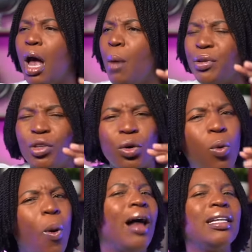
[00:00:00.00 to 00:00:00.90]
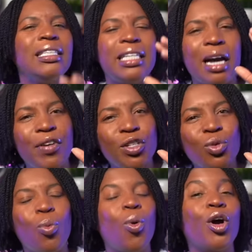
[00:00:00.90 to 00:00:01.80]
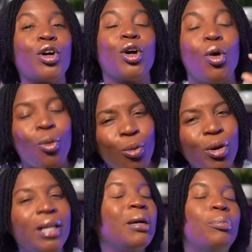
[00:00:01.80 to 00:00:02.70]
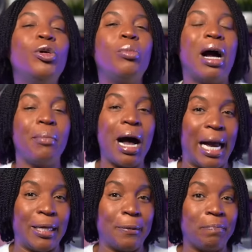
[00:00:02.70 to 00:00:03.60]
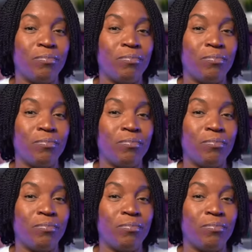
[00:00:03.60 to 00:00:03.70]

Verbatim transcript: but the quality of his work really blew my mind.